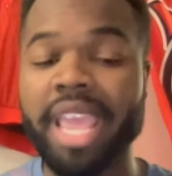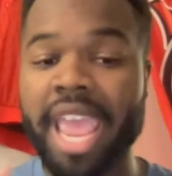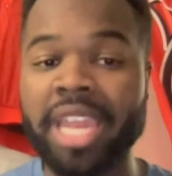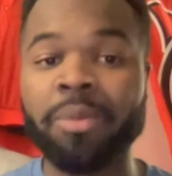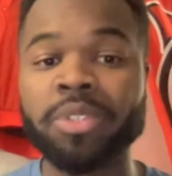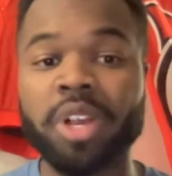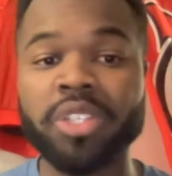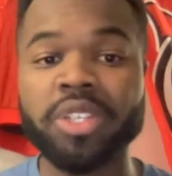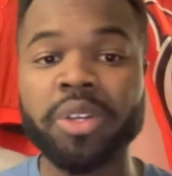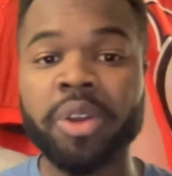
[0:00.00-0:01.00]
and he was
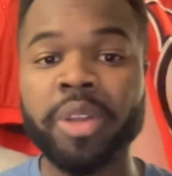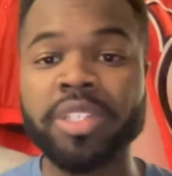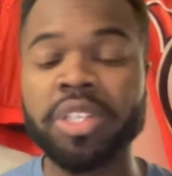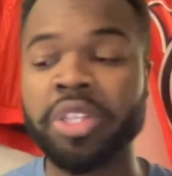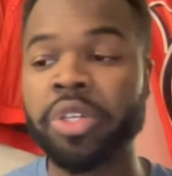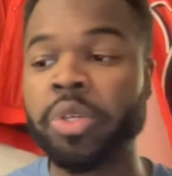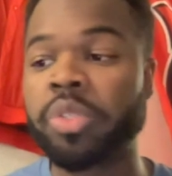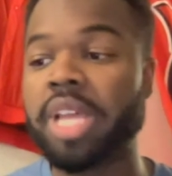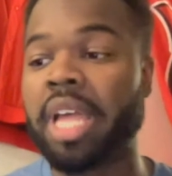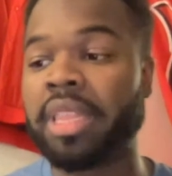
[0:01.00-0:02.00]
also going to
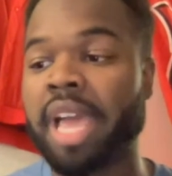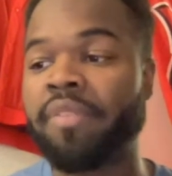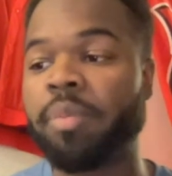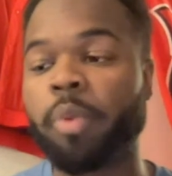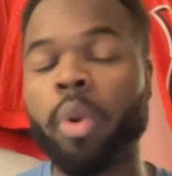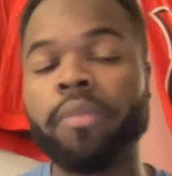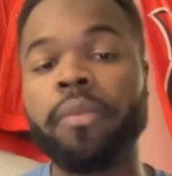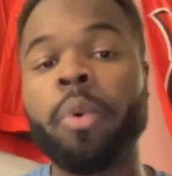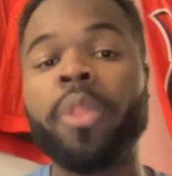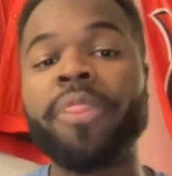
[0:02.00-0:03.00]
lose eleven point
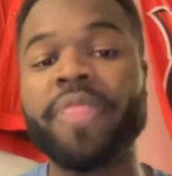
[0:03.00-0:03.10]
four